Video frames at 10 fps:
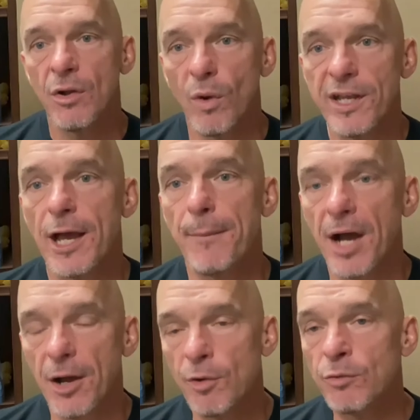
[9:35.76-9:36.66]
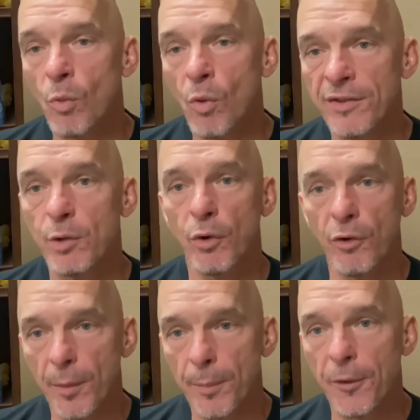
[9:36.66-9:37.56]
We come up with one that we're
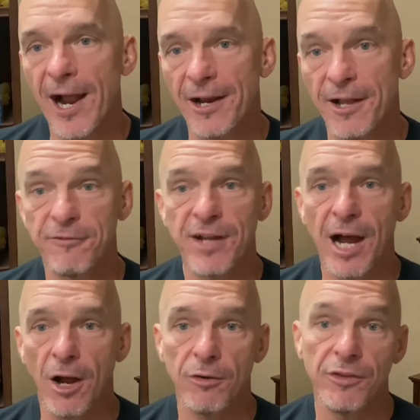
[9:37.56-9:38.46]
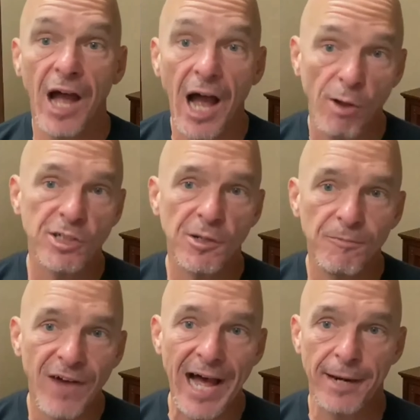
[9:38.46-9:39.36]
real proud of called the
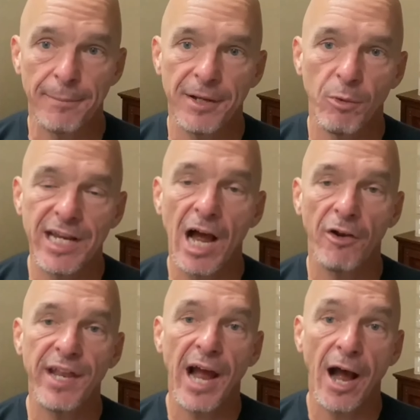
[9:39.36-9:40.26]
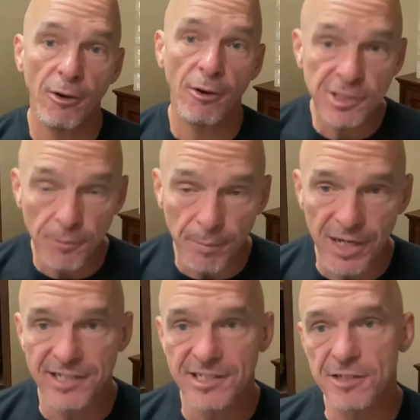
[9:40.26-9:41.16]
Awesome Vitamin. We called it Awesome
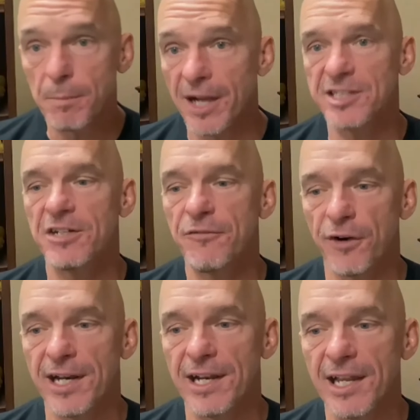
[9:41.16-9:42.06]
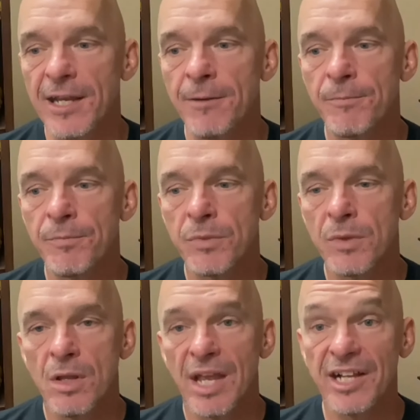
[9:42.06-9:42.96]
because it's budget friendly.
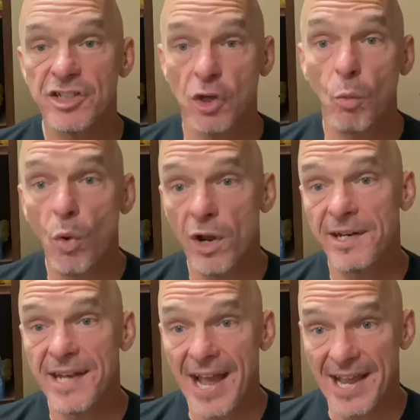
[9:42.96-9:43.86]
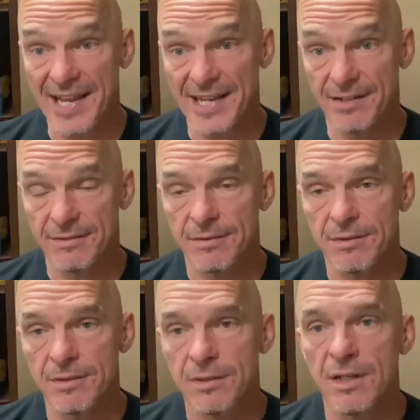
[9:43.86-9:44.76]
It's a one a day
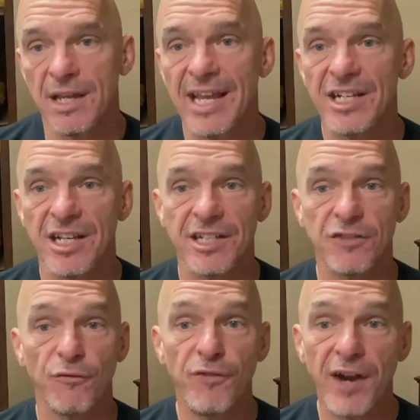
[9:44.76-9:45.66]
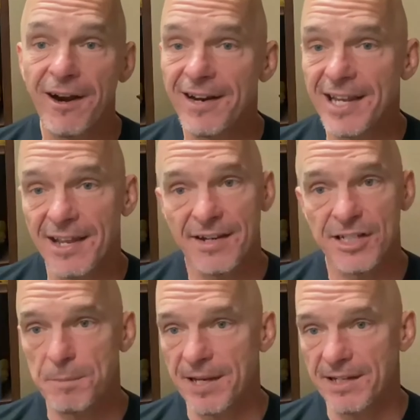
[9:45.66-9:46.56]
and it's very
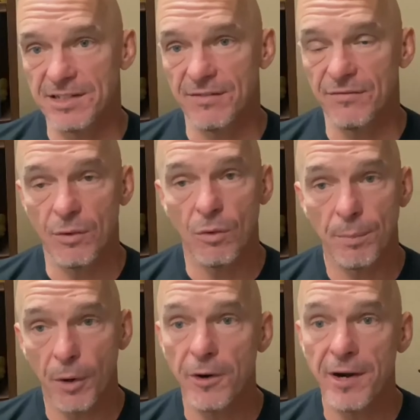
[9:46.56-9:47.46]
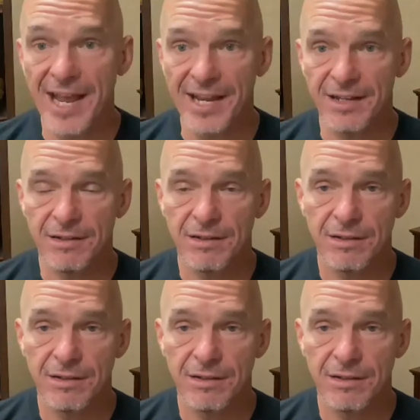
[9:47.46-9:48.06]
inexpensive per day.